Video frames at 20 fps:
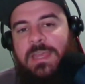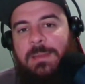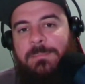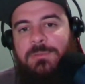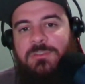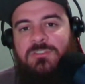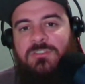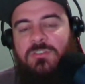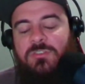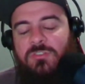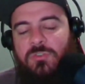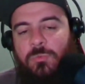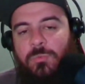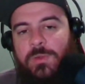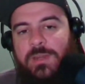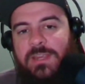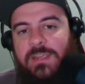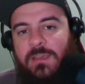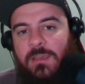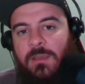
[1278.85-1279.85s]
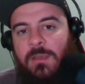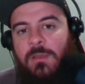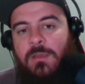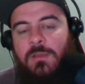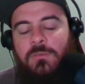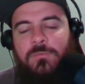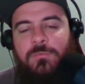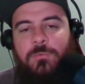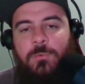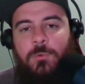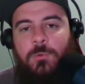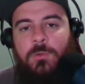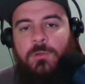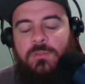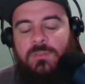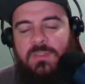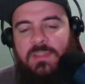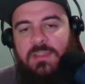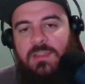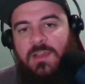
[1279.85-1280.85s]
episodes a week
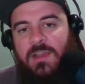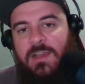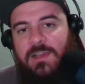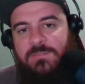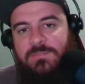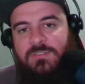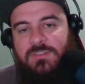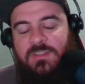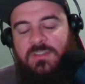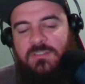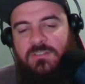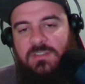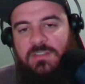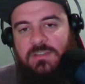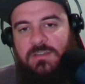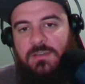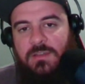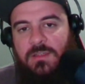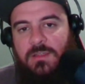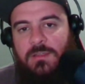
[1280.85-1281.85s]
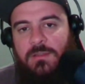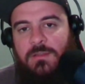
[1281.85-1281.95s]
for the offseason.